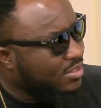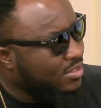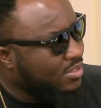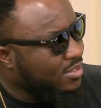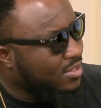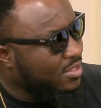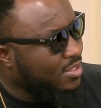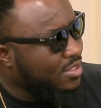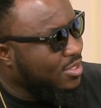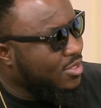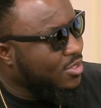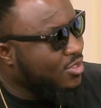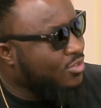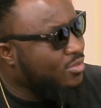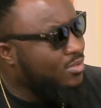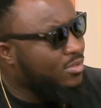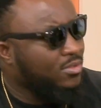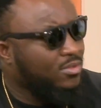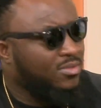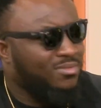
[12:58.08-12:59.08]

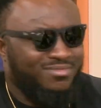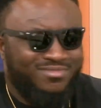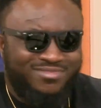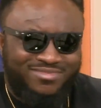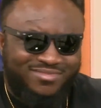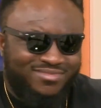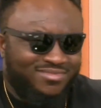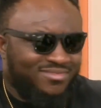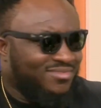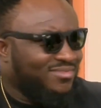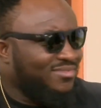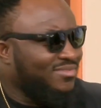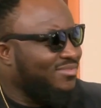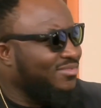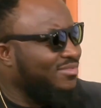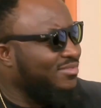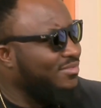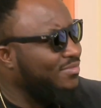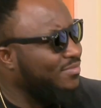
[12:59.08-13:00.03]
And this is what I think.